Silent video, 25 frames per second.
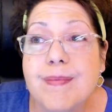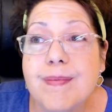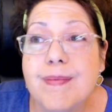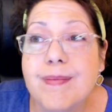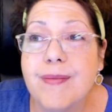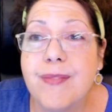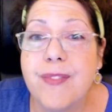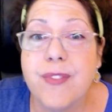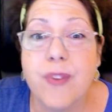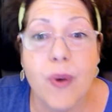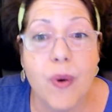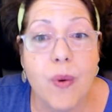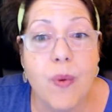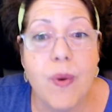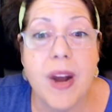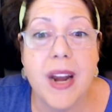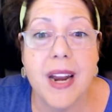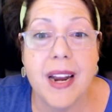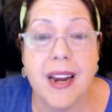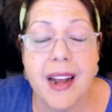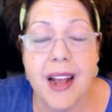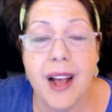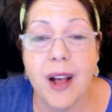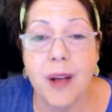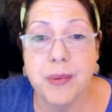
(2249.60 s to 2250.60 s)
for what
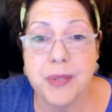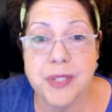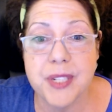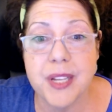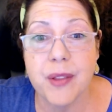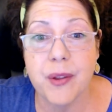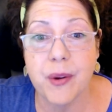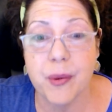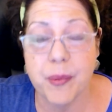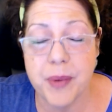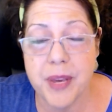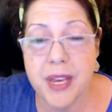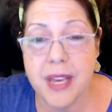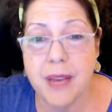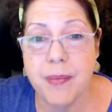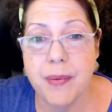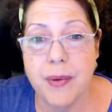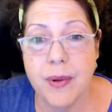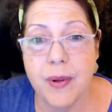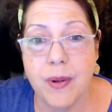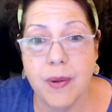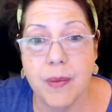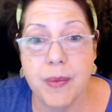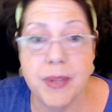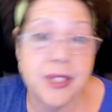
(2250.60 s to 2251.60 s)
it helps other
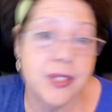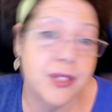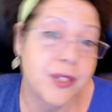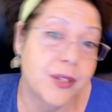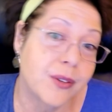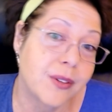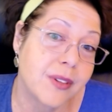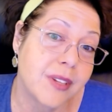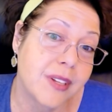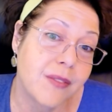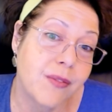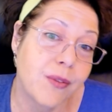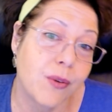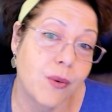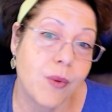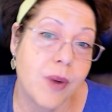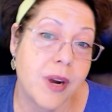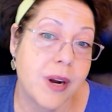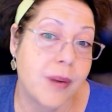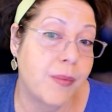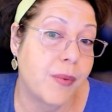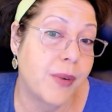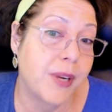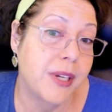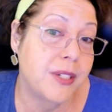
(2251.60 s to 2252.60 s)
people, but certainly for what
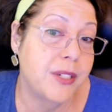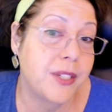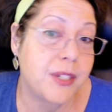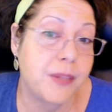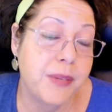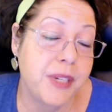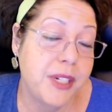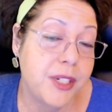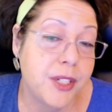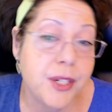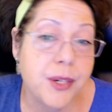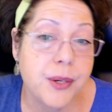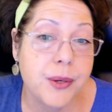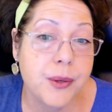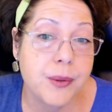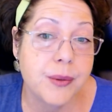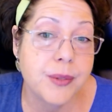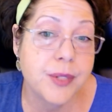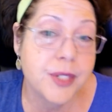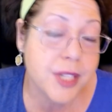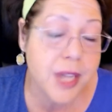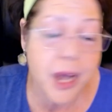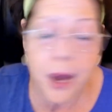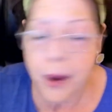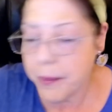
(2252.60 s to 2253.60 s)
it brings to me too.
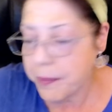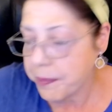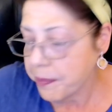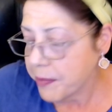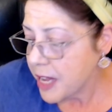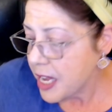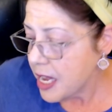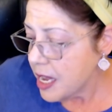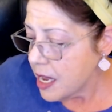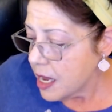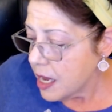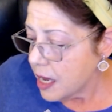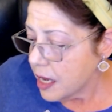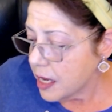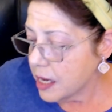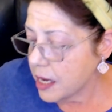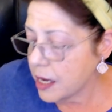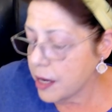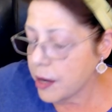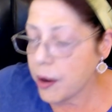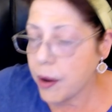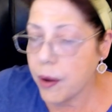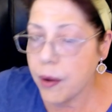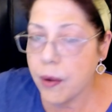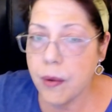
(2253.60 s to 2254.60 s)
So, you
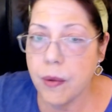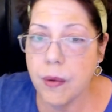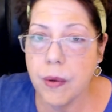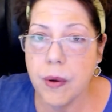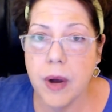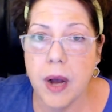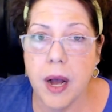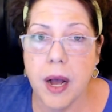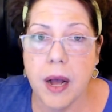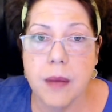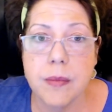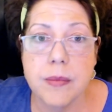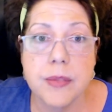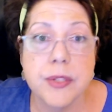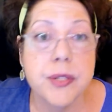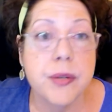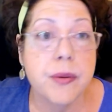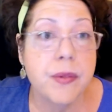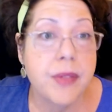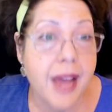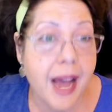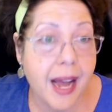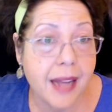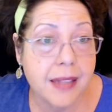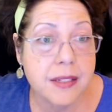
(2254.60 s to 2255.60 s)
know, so
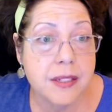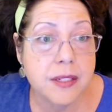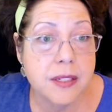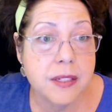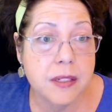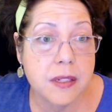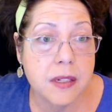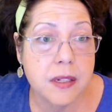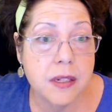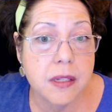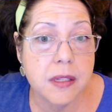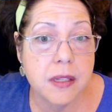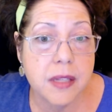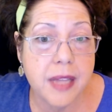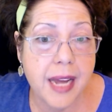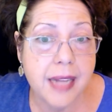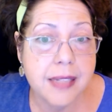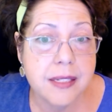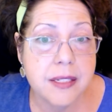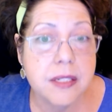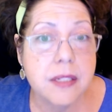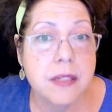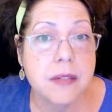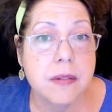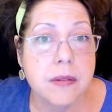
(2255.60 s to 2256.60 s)

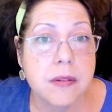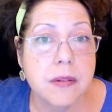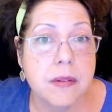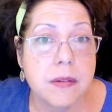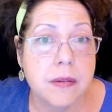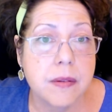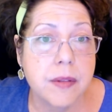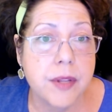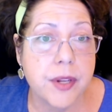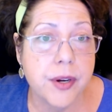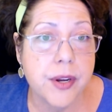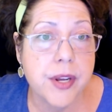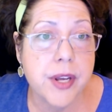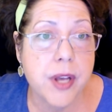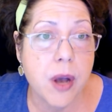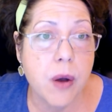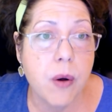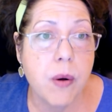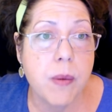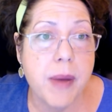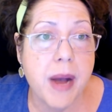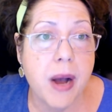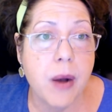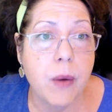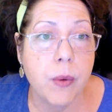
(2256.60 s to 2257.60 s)
there you go
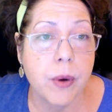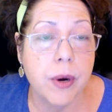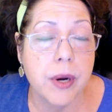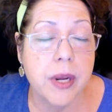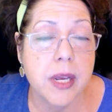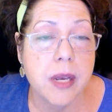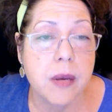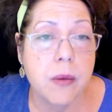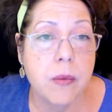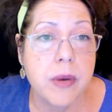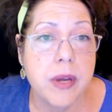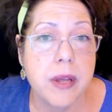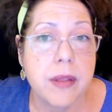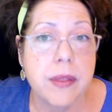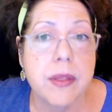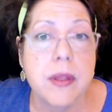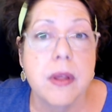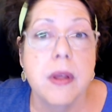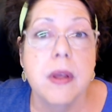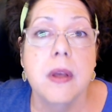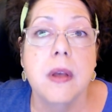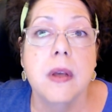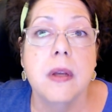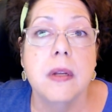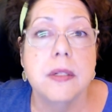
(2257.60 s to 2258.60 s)
about working with
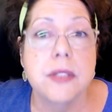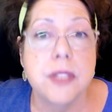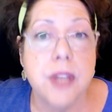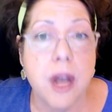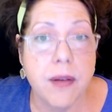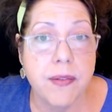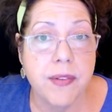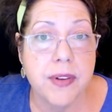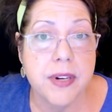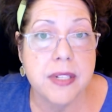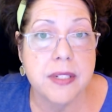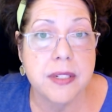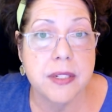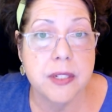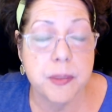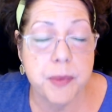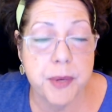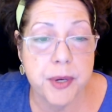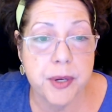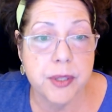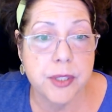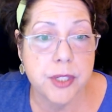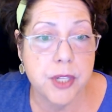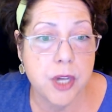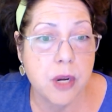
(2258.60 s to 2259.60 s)
dolphin as a
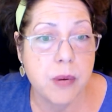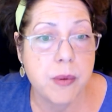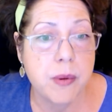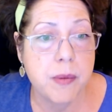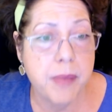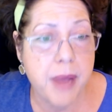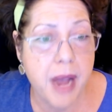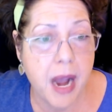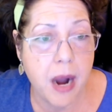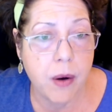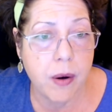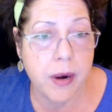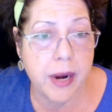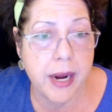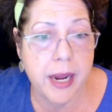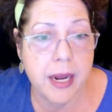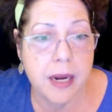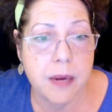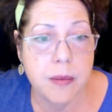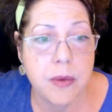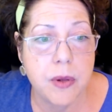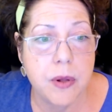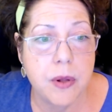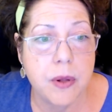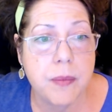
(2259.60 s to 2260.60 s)
spirit totem and power
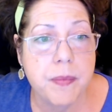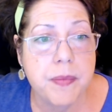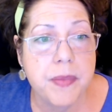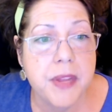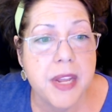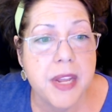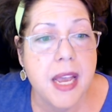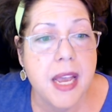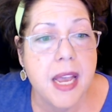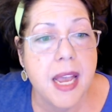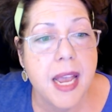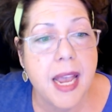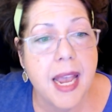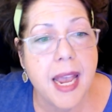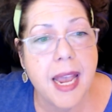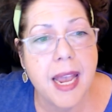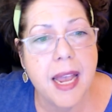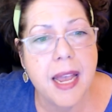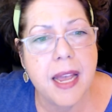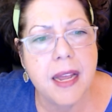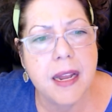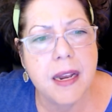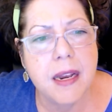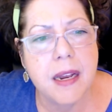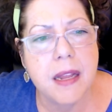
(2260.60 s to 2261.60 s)
animal.
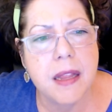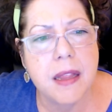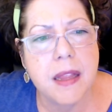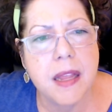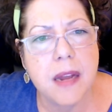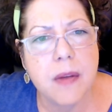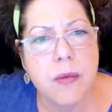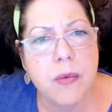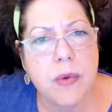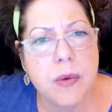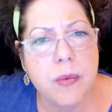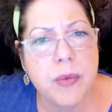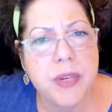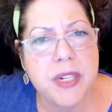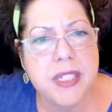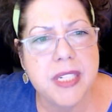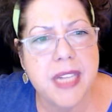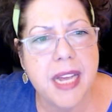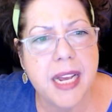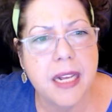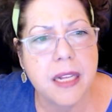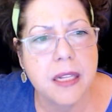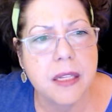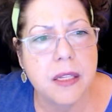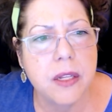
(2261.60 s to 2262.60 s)
And then when we
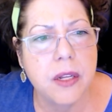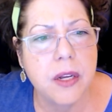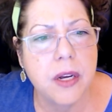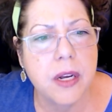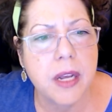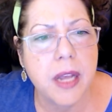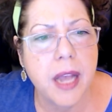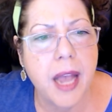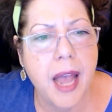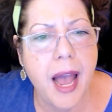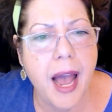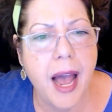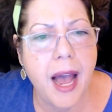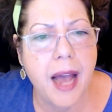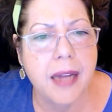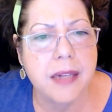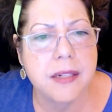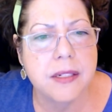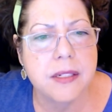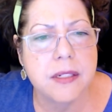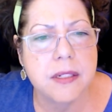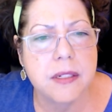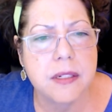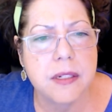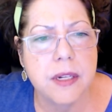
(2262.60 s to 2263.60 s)
take a look
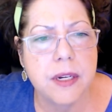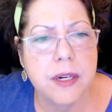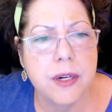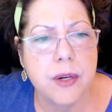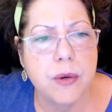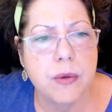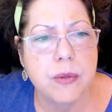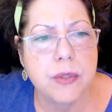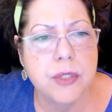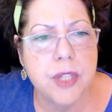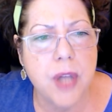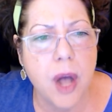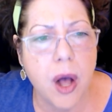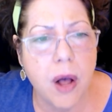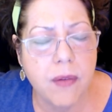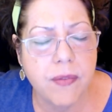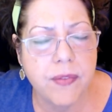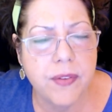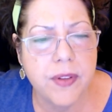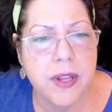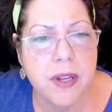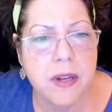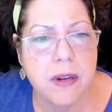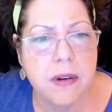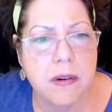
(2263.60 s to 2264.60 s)
at, you know,
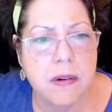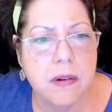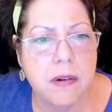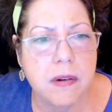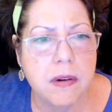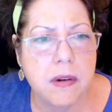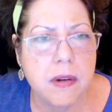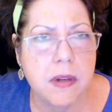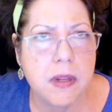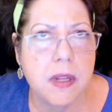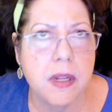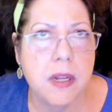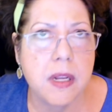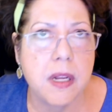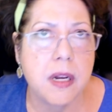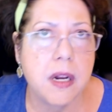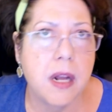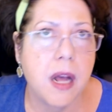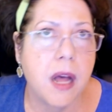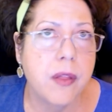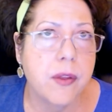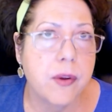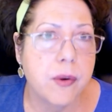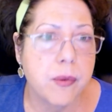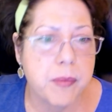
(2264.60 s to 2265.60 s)
dolphin in
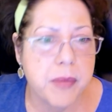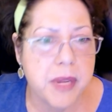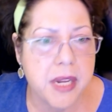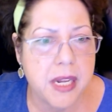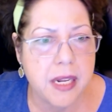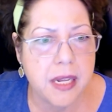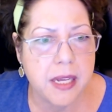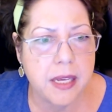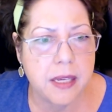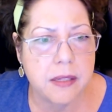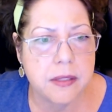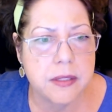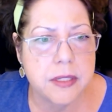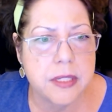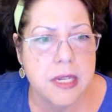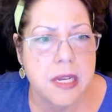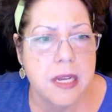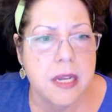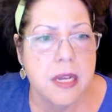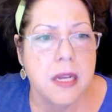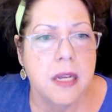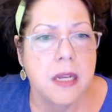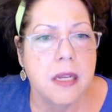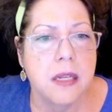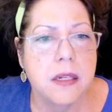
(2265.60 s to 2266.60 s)
other meanings,
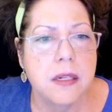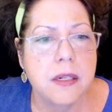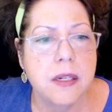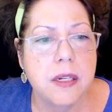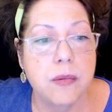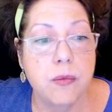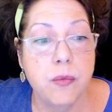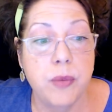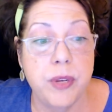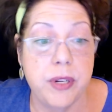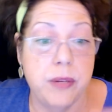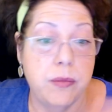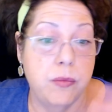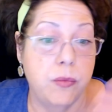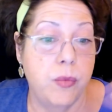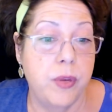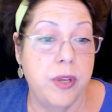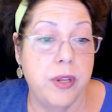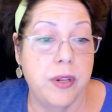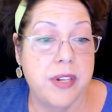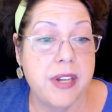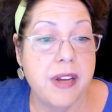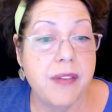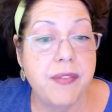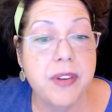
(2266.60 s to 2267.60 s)

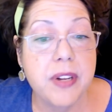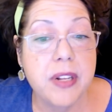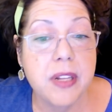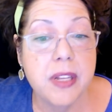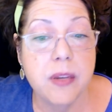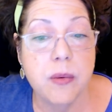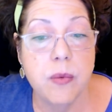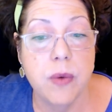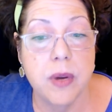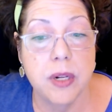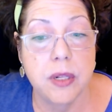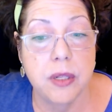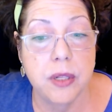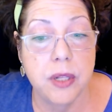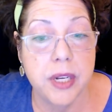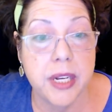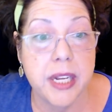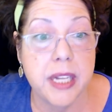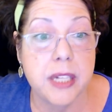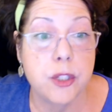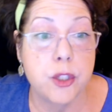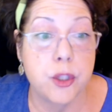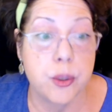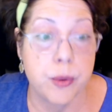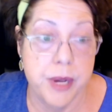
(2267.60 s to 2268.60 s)
we definitely want to look
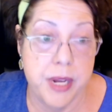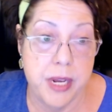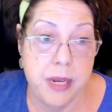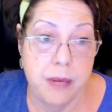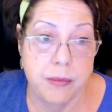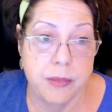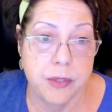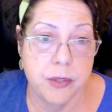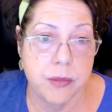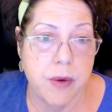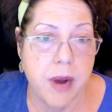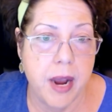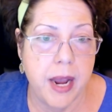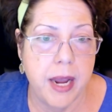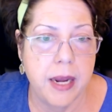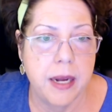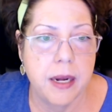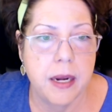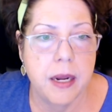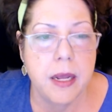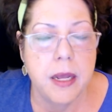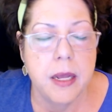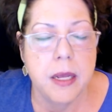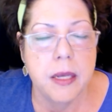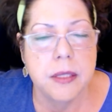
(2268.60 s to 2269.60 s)
at dreams,
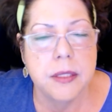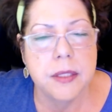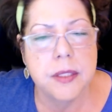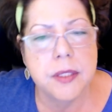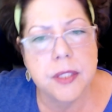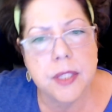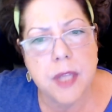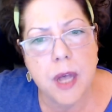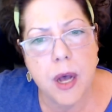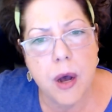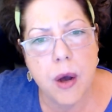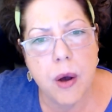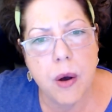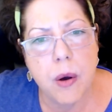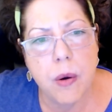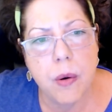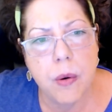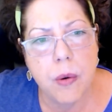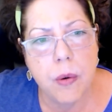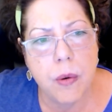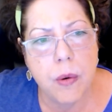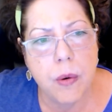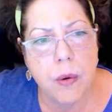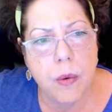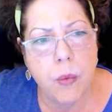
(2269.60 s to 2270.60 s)
right?
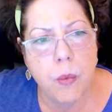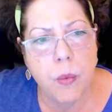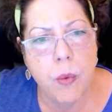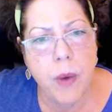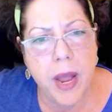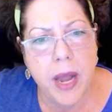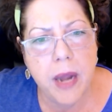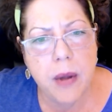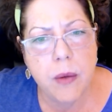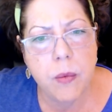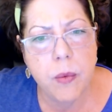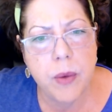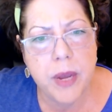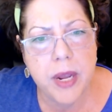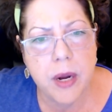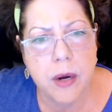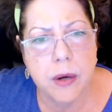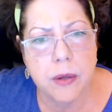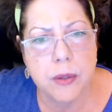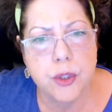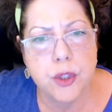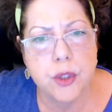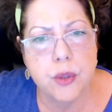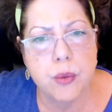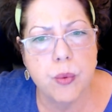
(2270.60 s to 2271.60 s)
So when we
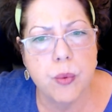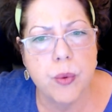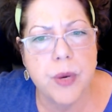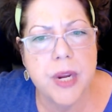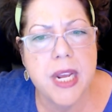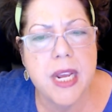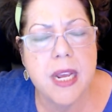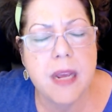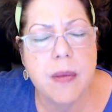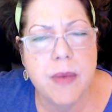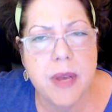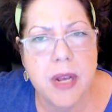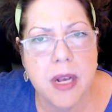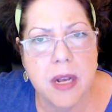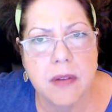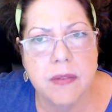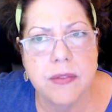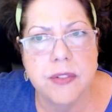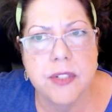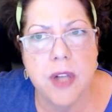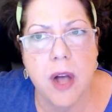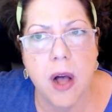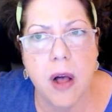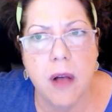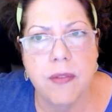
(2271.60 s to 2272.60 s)
are dreaming of
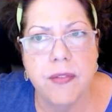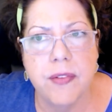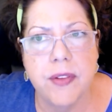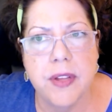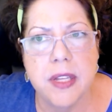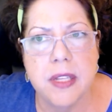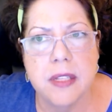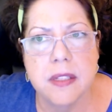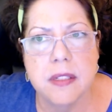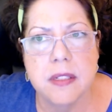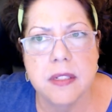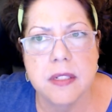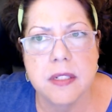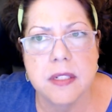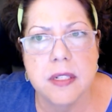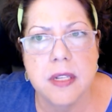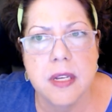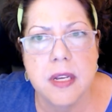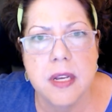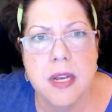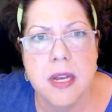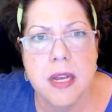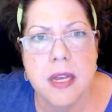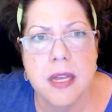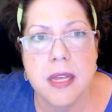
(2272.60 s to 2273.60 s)
dolphins,
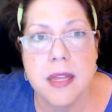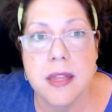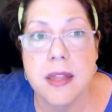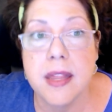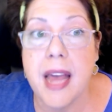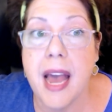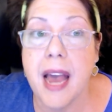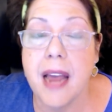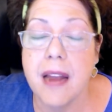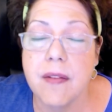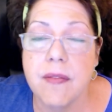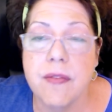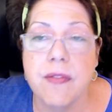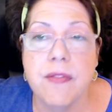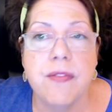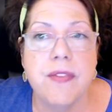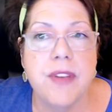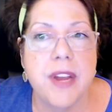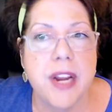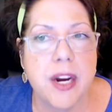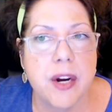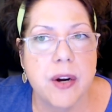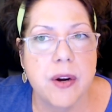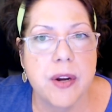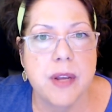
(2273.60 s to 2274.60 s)
that
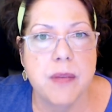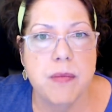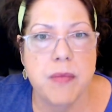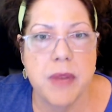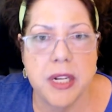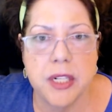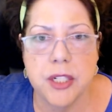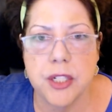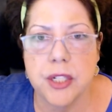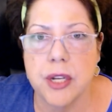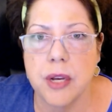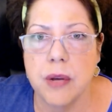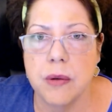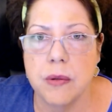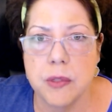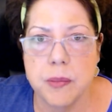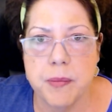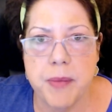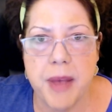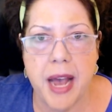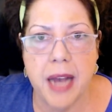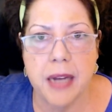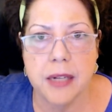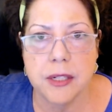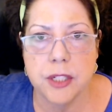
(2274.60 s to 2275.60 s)
very much goes
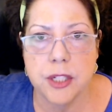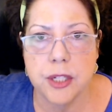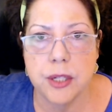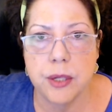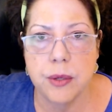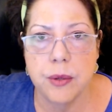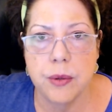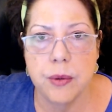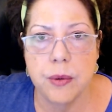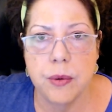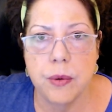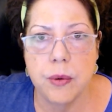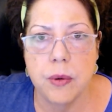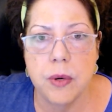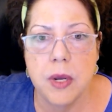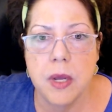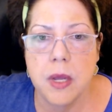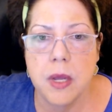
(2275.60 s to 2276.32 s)
back to